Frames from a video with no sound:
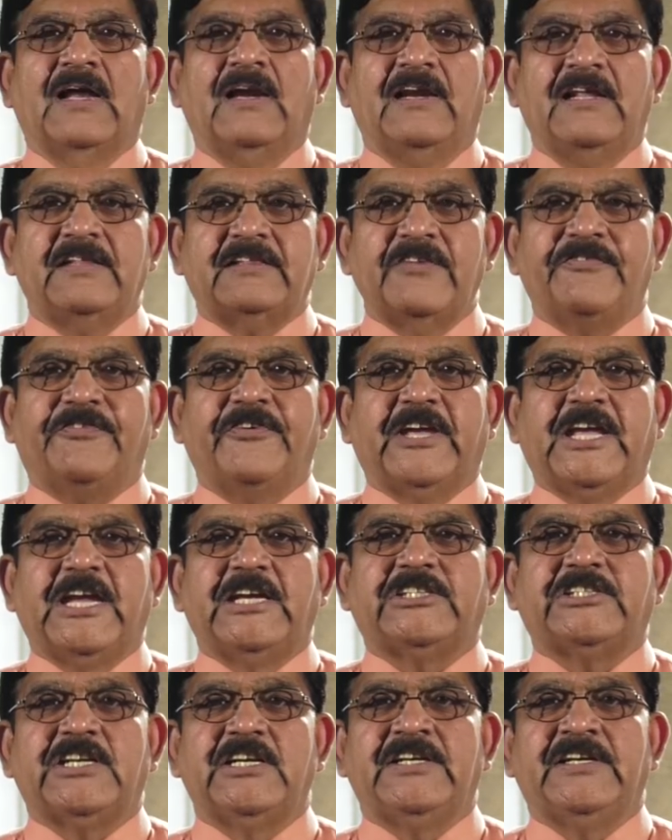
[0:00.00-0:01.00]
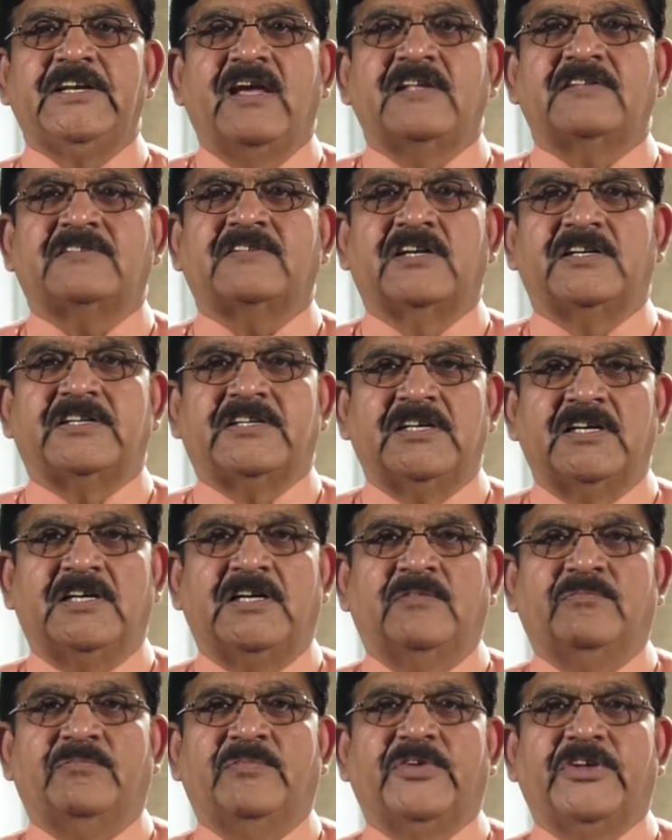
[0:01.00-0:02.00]
Lithification is the
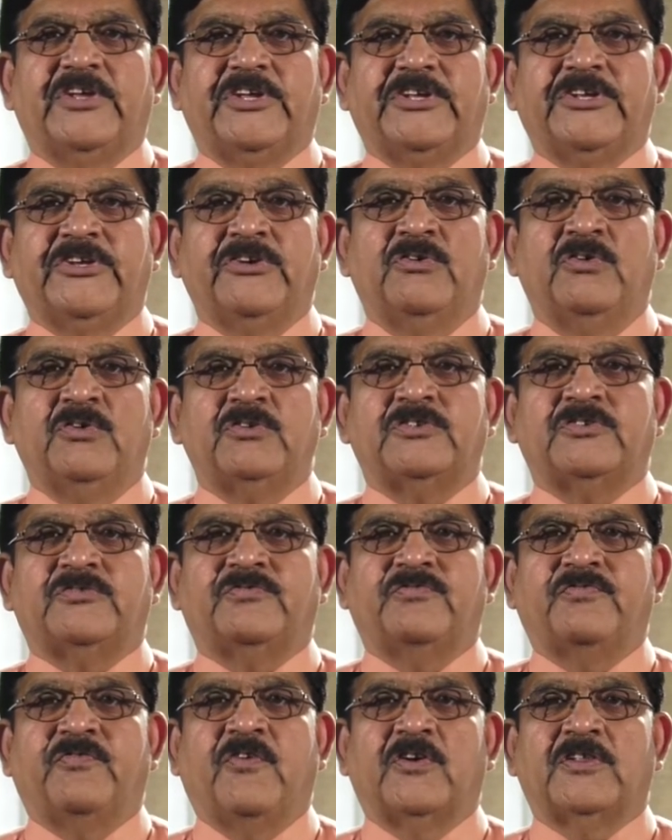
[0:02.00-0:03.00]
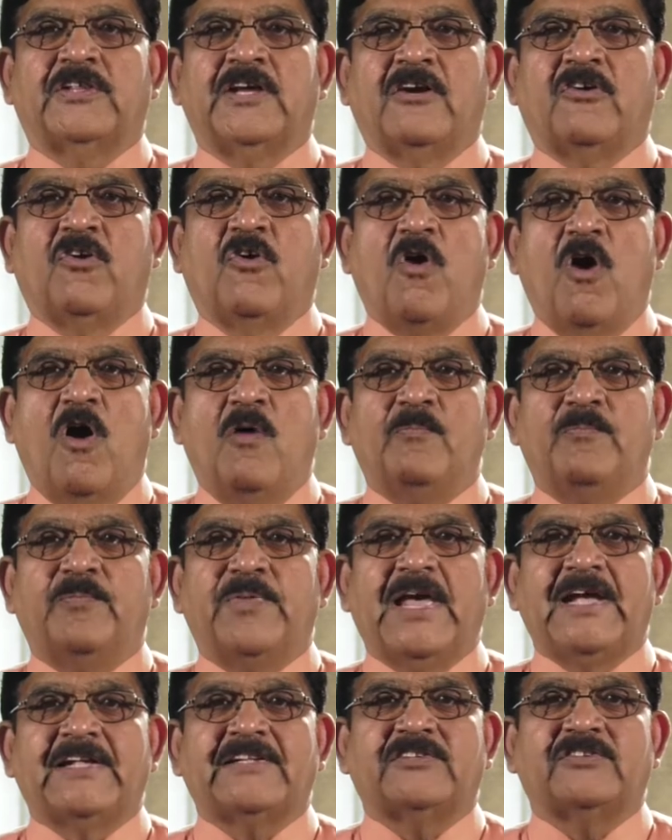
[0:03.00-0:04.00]
term used for the
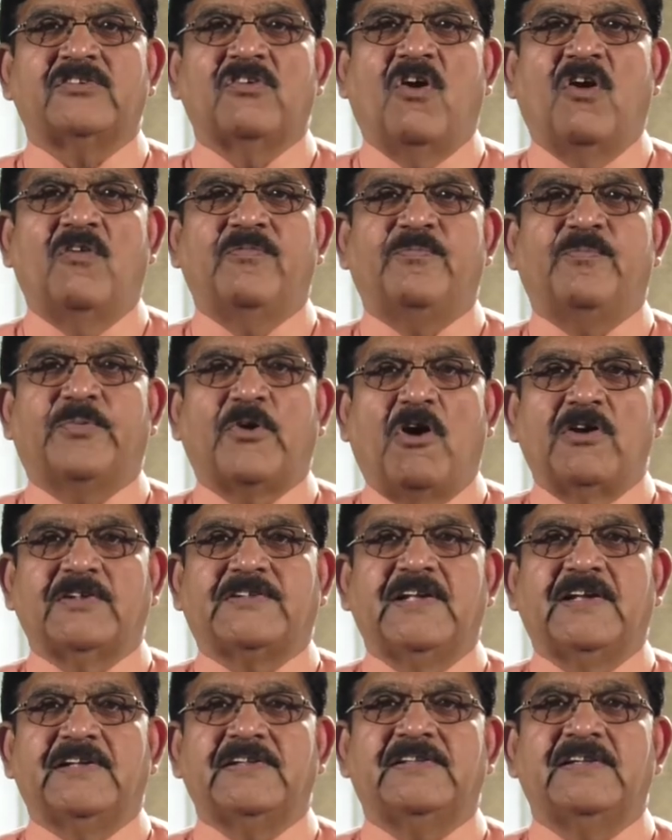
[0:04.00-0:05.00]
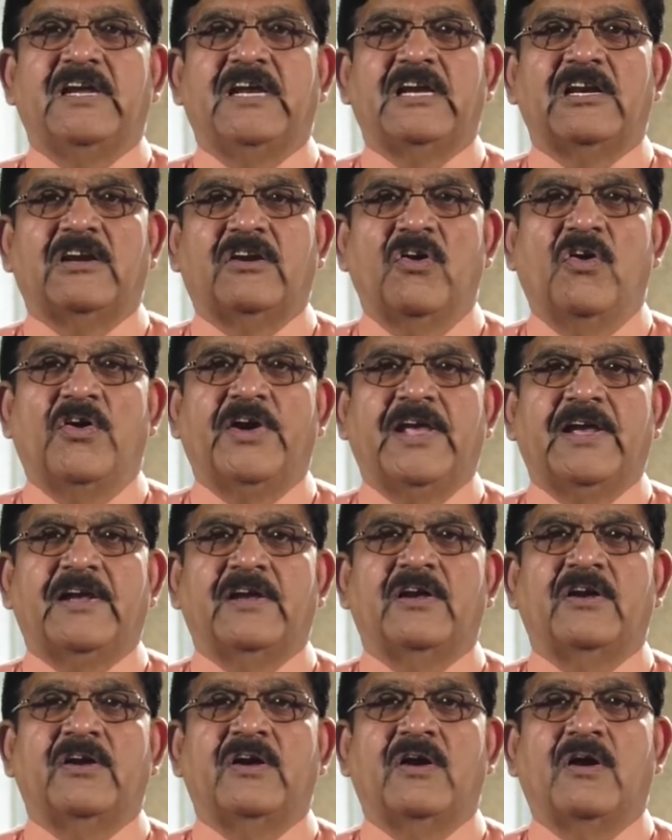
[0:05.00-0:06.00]
complex of process including
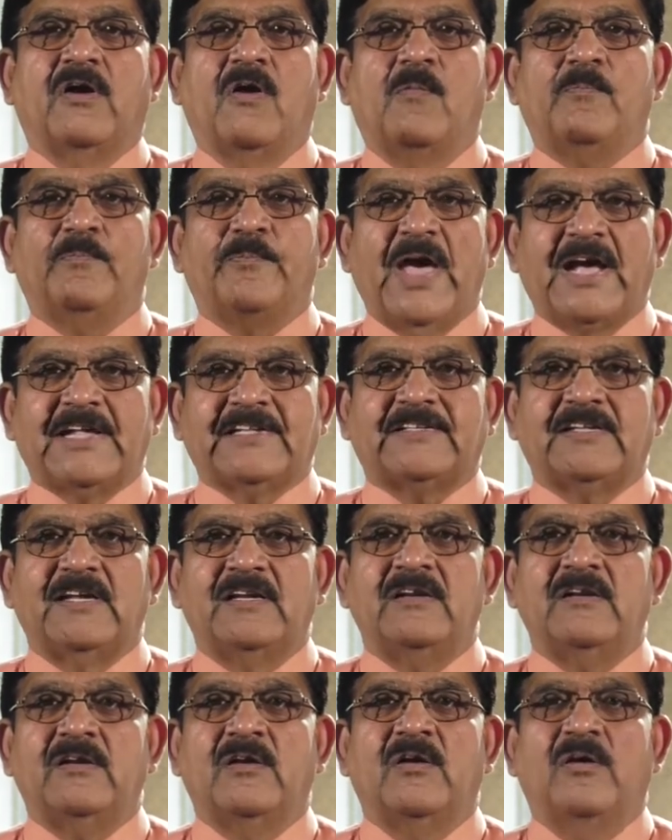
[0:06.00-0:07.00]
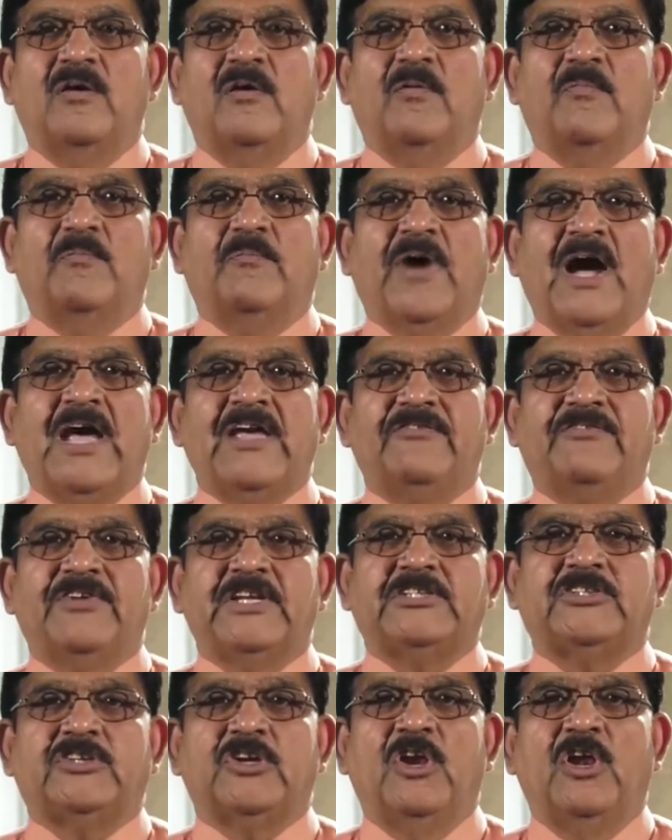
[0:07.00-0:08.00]
compaction by
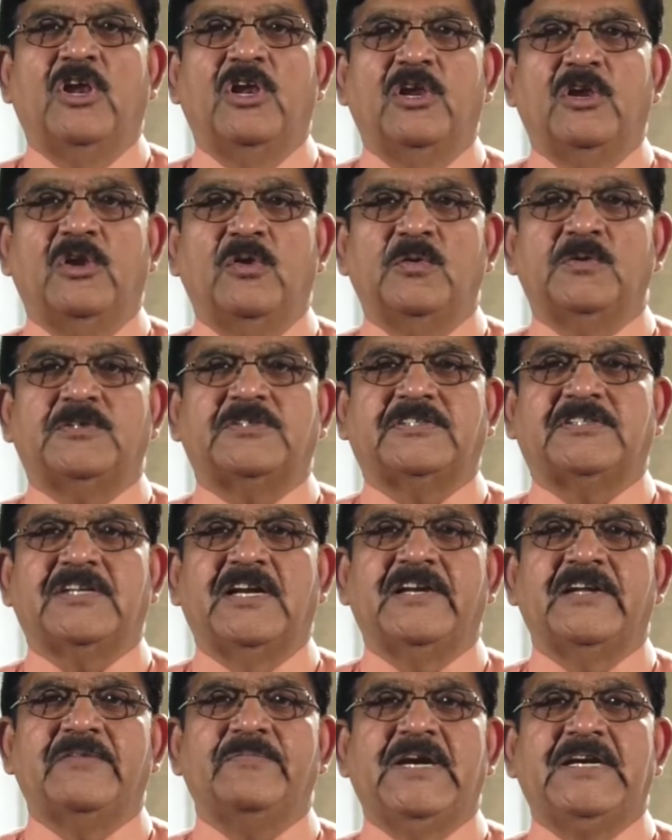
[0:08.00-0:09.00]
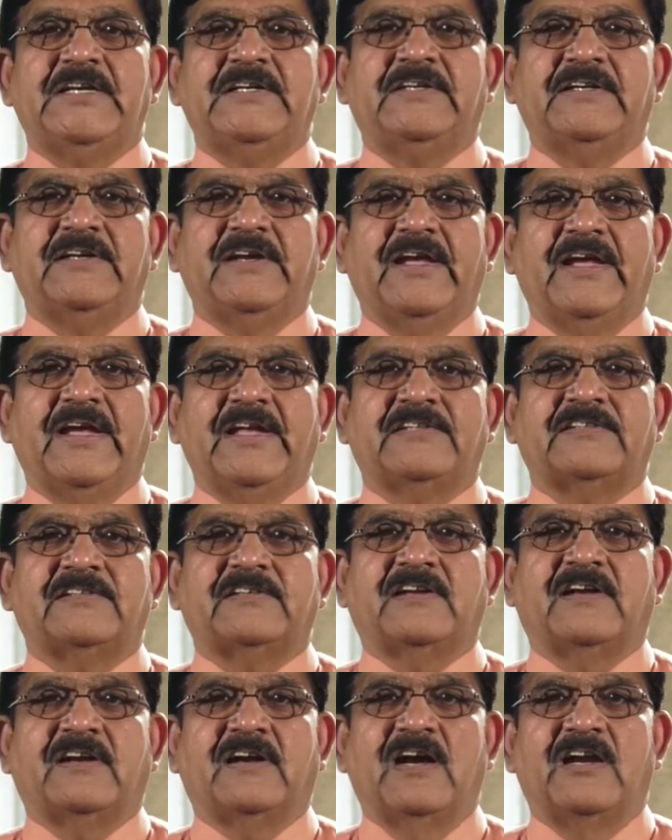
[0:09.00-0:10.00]
which loose sediment is
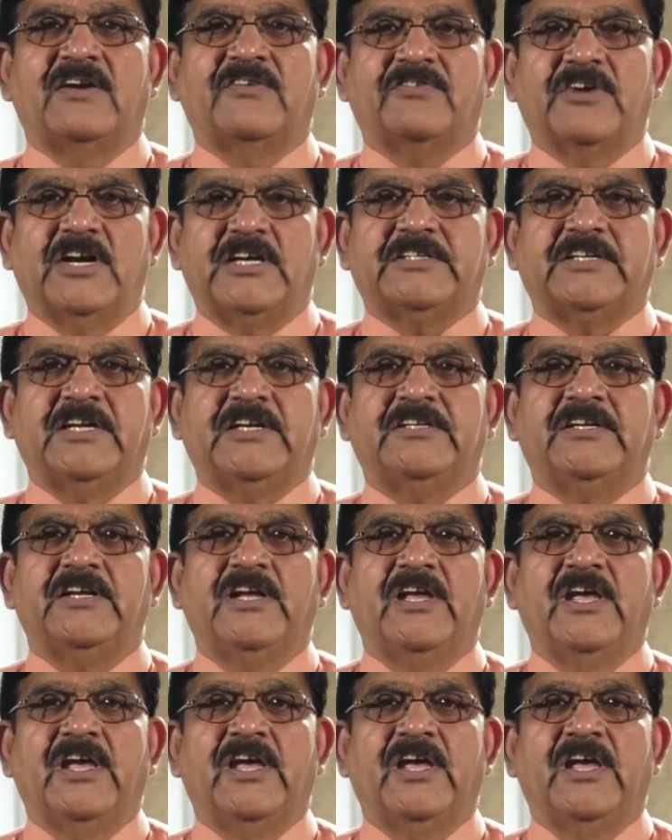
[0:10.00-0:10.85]
converted